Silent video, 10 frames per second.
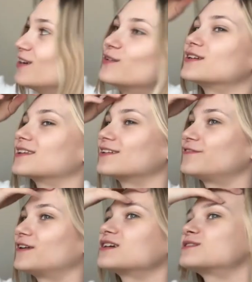One of the
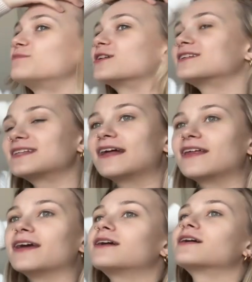first books that
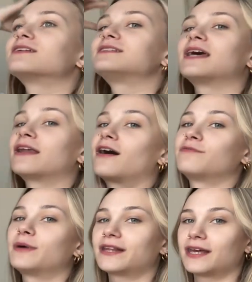like set off
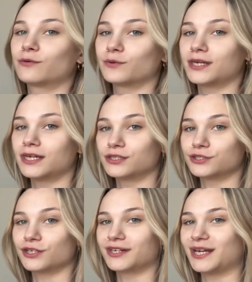my like reading
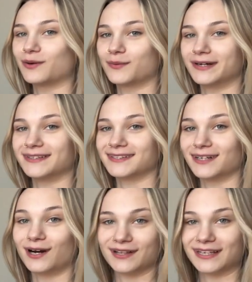journey was a
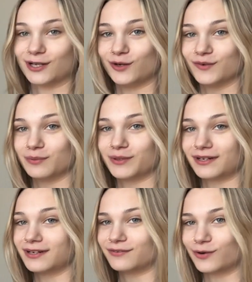Colleen Hoover book,
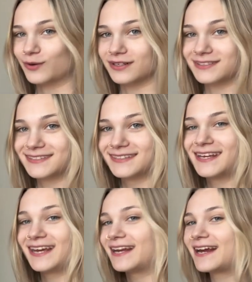of course.
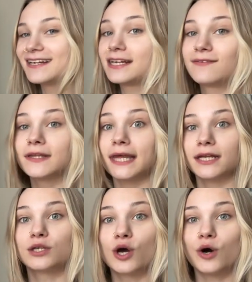And I didn't even
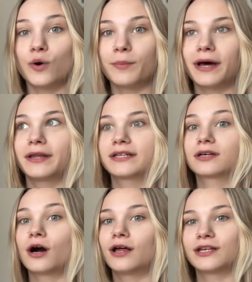like know about like the
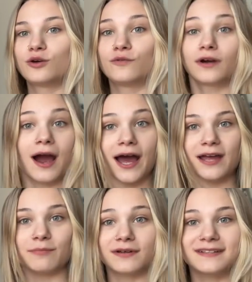Colleen Hoover
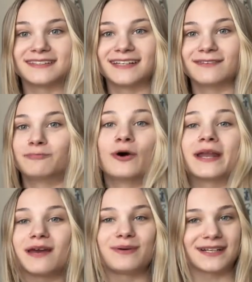hype and when
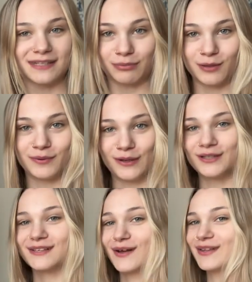I picked up the book.
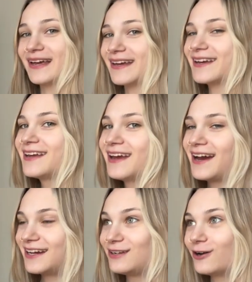So like
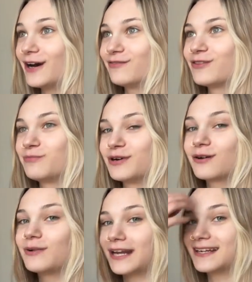I knew of the book,
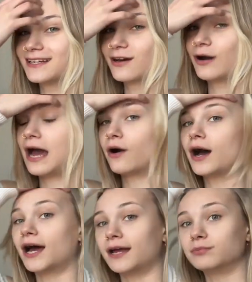but I didn't know how
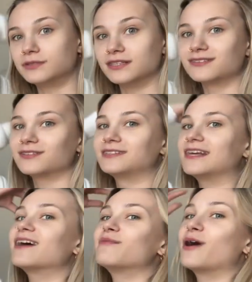hyped this
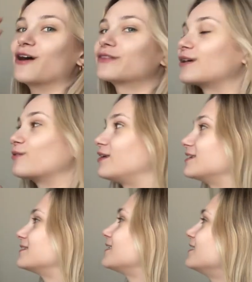author was.